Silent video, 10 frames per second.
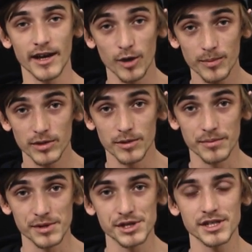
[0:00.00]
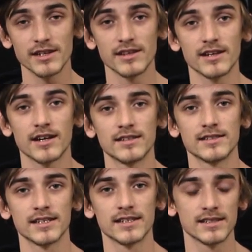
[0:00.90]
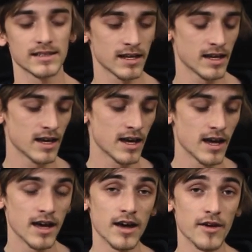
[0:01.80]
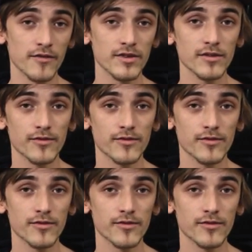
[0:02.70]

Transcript: I hope you appreciate the content. Feel